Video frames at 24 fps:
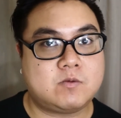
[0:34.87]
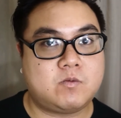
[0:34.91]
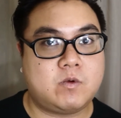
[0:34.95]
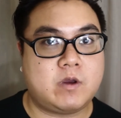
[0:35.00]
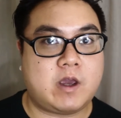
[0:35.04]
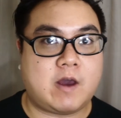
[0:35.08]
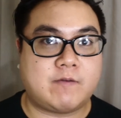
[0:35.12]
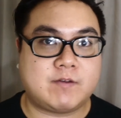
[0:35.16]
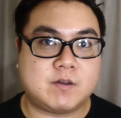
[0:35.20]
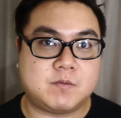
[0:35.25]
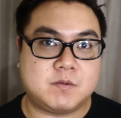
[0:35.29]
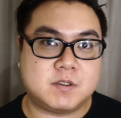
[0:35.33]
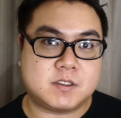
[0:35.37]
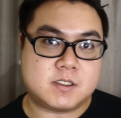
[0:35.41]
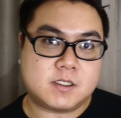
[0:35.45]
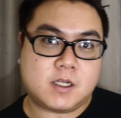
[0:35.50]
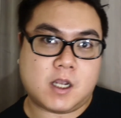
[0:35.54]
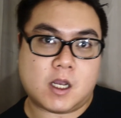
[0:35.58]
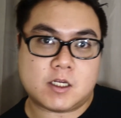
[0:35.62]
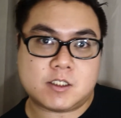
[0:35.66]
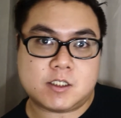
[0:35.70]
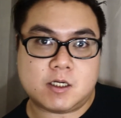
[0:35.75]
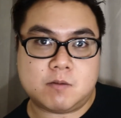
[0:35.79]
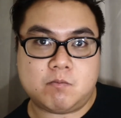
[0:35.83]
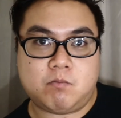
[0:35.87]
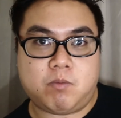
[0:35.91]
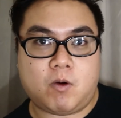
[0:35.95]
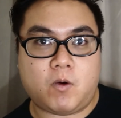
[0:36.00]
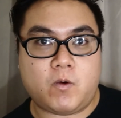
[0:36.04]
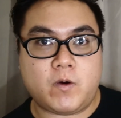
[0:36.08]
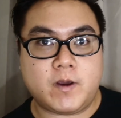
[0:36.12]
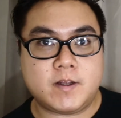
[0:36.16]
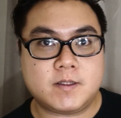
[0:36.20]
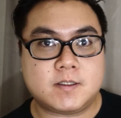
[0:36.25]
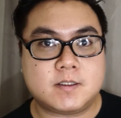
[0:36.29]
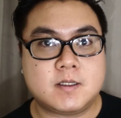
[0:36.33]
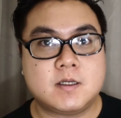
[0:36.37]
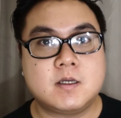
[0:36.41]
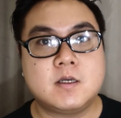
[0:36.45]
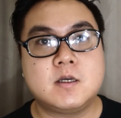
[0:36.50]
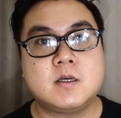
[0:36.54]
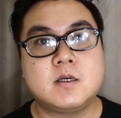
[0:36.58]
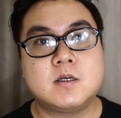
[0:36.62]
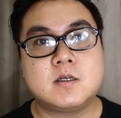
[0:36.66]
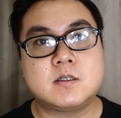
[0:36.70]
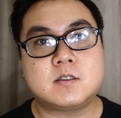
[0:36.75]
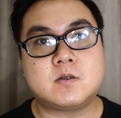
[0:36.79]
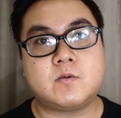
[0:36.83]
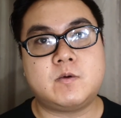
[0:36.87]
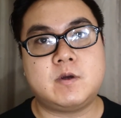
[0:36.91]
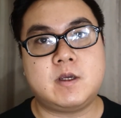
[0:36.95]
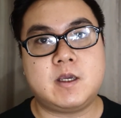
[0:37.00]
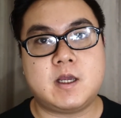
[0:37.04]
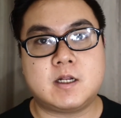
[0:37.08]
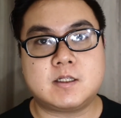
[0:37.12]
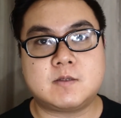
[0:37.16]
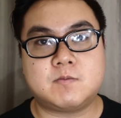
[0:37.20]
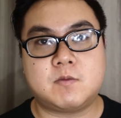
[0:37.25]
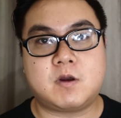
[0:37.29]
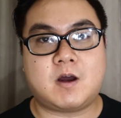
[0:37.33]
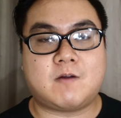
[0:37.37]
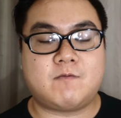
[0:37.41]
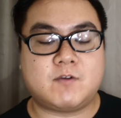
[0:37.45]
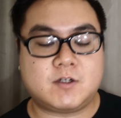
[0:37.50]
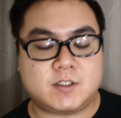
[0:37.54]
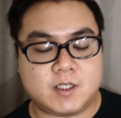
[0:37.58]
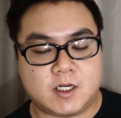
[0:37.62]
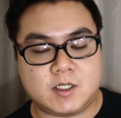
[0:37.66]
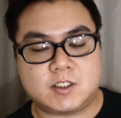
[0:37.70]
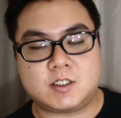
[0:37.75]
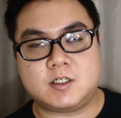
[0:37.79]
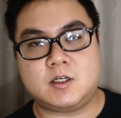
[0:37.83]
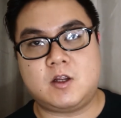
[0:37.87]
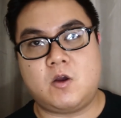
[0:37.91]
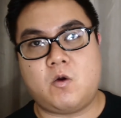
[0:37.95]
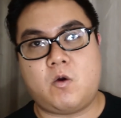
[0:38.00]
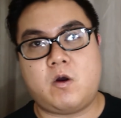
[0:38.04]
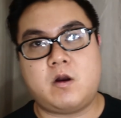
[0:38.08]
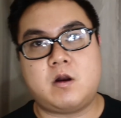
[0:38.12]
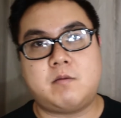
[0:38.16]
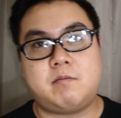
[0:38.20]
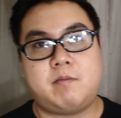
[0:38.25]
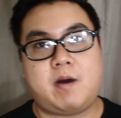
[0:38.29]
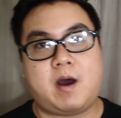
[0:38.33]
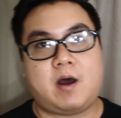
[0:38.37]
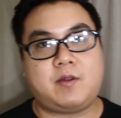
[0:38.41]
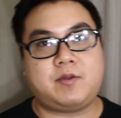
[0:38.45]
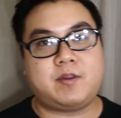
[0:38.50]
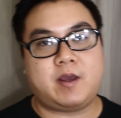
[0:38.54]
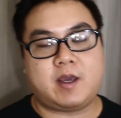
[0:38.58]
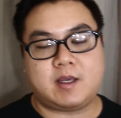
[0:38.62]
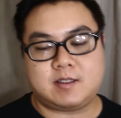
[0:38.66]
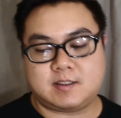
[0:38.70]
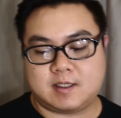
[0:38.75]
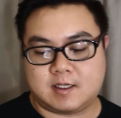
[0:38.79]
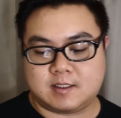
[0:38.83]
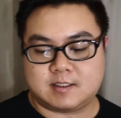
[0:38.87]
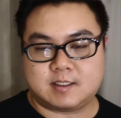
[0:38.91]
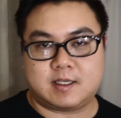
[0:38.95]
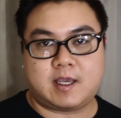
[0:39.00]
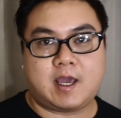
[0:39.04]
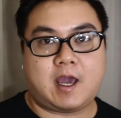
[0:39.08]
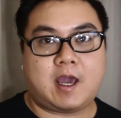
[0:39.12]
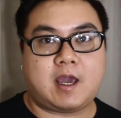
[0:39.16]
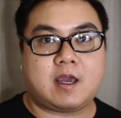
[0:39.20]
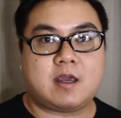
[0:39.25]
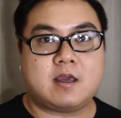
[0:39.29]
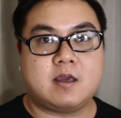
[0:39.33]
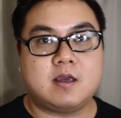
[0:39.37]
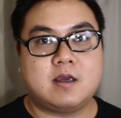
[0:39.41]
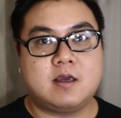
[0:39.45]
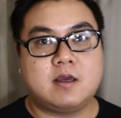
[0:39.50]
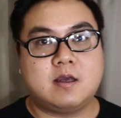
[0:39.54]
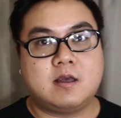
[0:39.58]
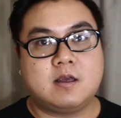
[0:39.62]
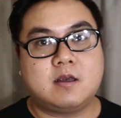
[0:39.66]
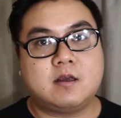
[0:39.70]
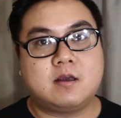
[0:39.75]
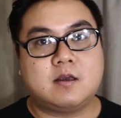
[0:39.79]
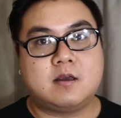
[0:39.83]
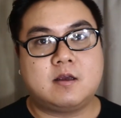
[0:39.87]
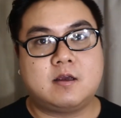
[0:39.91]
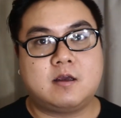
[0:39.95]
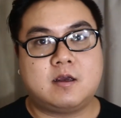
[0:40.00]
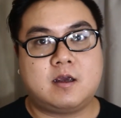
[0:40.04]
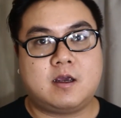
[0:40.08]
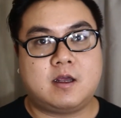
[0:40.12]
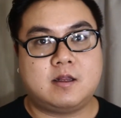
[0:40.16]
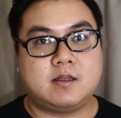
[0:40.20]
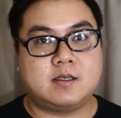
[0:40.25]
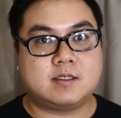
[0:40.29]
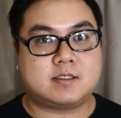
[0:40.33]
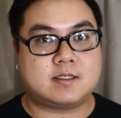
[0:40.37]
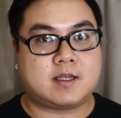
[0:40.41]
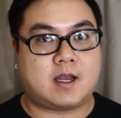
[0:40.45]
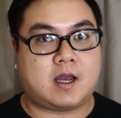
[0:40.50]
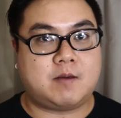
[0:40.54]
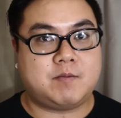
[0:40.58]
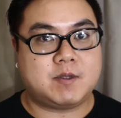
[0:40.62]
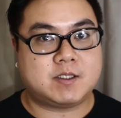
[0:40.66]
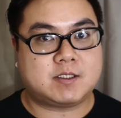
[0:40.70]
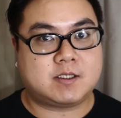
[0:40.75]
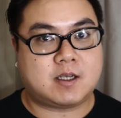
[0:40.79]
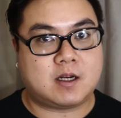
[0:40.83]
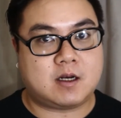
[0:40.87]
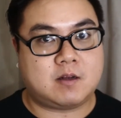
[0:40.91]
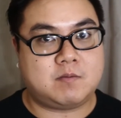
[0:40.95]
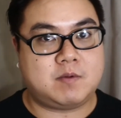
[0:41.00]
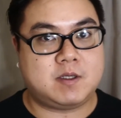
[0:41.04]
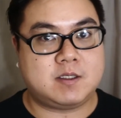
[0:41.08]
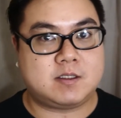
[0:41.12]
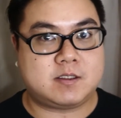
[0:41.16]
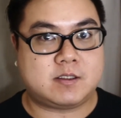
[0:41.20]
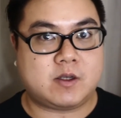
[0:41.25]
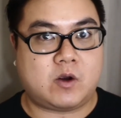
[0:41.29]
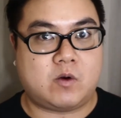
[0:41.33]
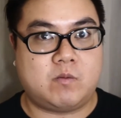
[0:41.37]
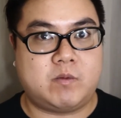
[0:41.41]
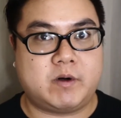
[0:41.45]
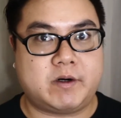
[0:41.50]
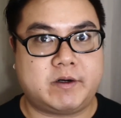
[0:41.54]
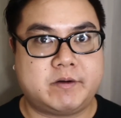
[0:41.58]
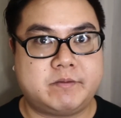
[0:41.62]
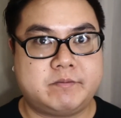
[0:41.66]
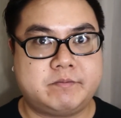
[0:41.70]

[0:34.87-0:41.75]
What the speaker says: We have some discussion points so we can get some conversation going about the SSK, and this time it's gonna be sober.